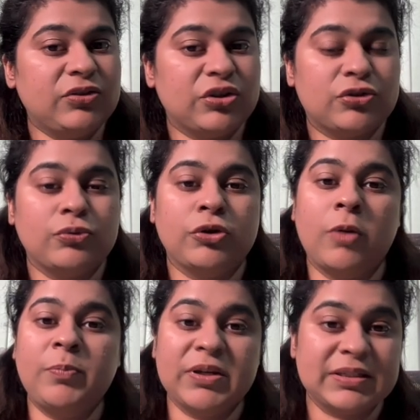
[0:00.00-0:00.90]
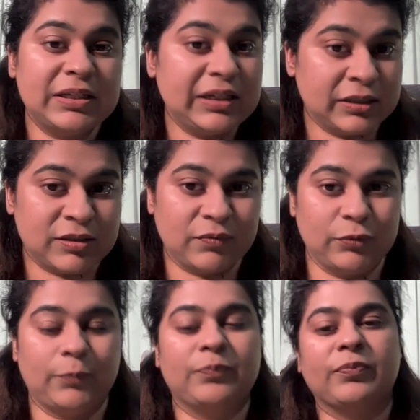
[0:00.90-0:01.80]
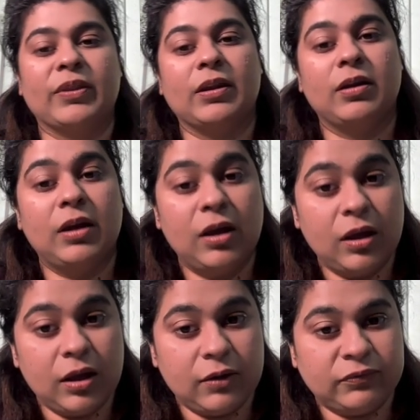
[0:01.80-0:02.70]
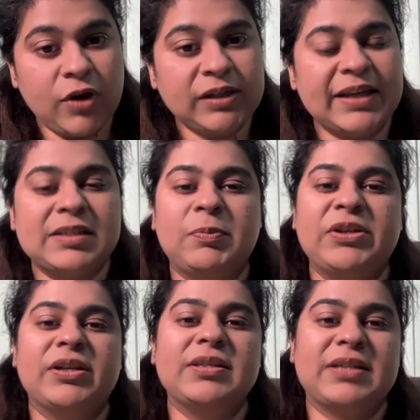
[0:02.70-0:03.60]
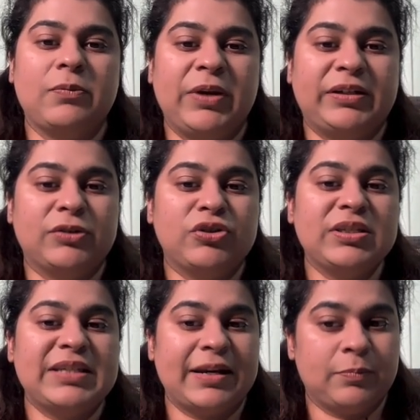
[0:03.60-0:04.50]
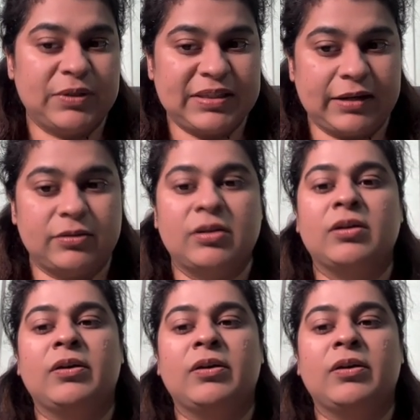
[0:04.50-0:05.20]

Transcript: is to your personal interview. Work experience ka weightage is 10%.